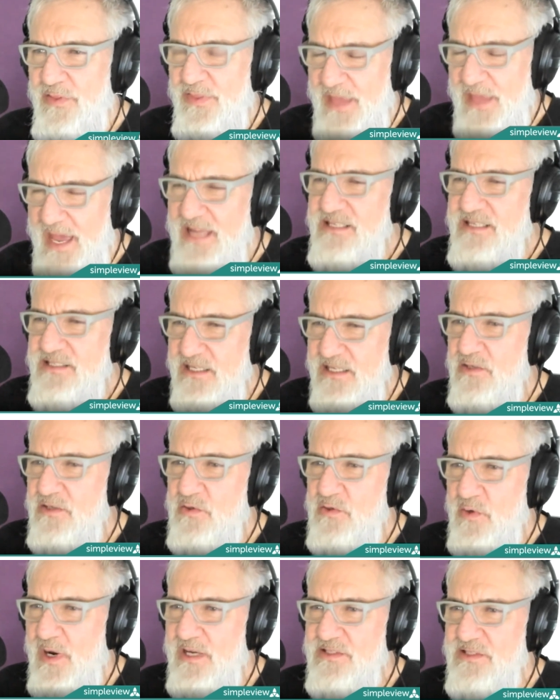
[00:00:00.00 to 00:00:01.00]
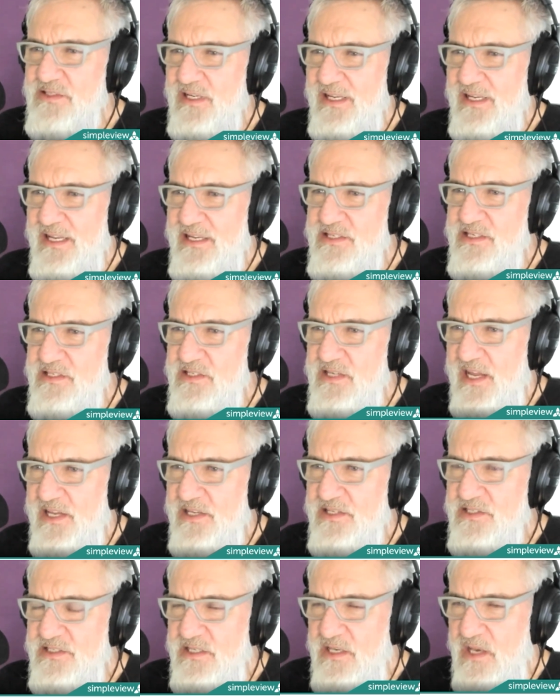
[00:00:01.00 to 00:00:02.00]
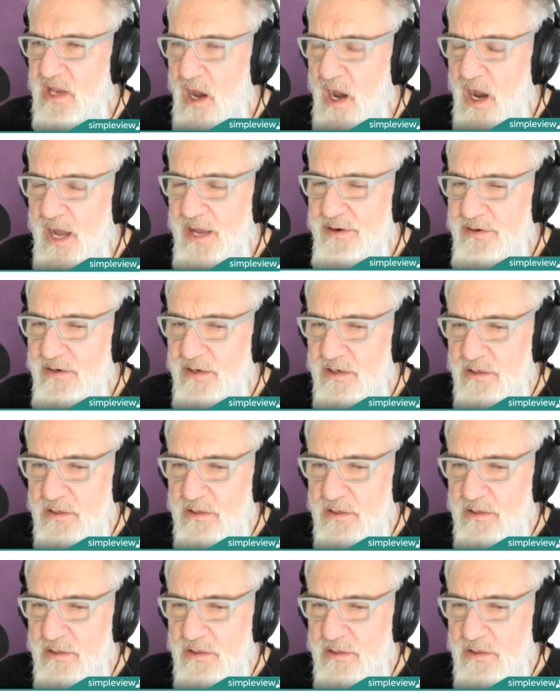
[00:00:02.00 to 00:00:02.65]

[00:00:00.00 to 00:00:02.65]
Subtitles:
That's interesting. It's not